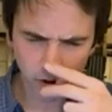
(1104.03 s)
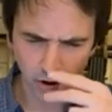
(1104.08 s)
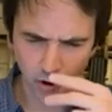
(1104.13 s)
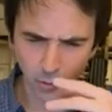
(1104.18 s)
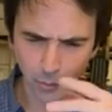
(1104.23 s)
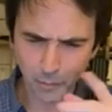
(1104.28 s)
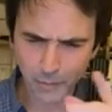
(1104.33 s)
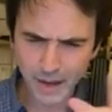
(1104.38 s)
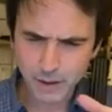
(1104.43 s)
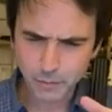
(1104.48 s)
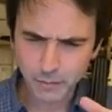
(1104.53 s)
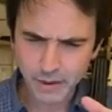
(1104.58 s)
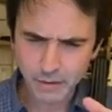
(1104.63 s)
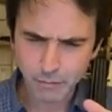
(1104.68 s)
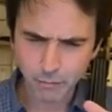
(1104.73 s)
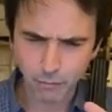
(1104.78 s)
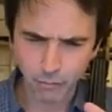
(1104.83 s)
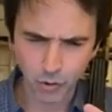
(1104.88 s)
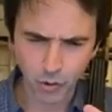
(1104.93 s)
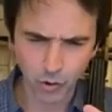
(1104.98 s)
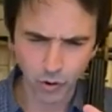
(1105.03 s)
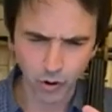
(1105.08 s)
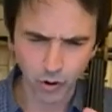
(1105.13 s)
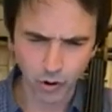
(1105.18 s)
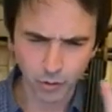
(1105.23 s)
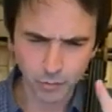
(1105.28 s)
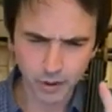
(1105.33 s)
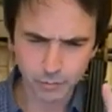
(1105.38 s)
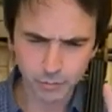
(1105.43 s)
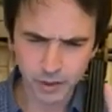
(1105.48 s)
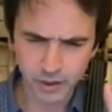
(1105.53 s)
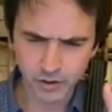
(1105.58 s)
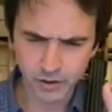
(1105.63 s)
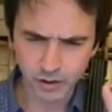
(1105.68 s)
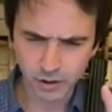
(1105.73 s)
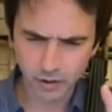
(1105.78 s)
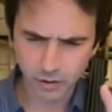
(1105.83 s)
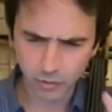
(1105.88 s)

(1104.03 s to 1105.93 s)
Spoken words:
or maybe more, or maybe